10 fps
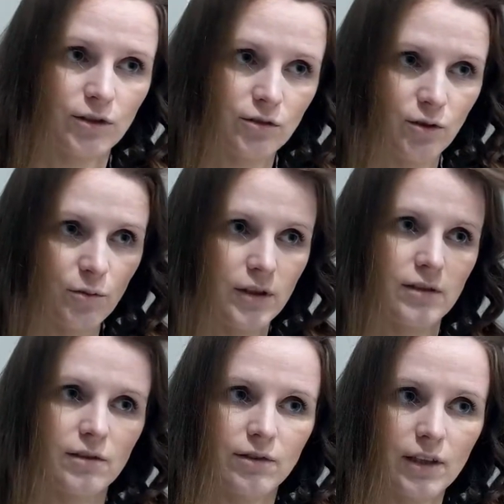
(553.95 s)
because if I
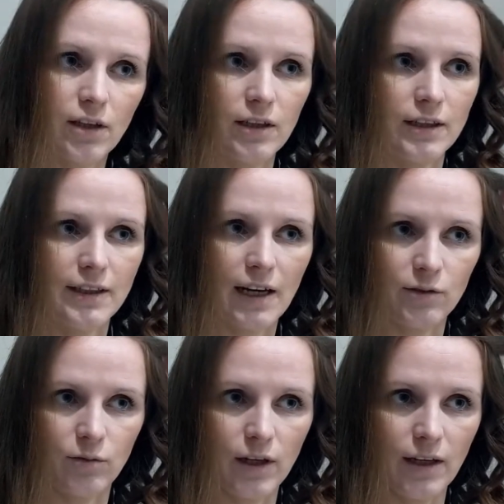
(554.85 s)
curl it that
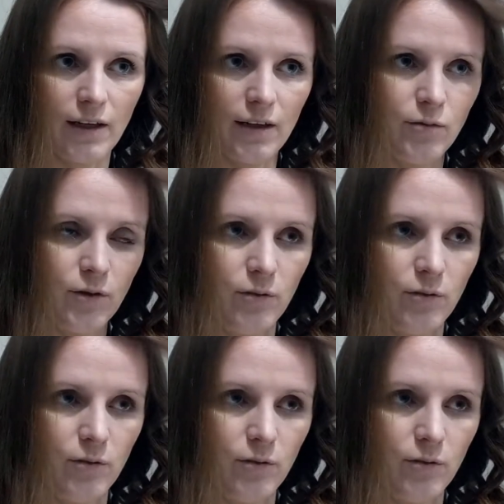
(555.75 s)
way, it will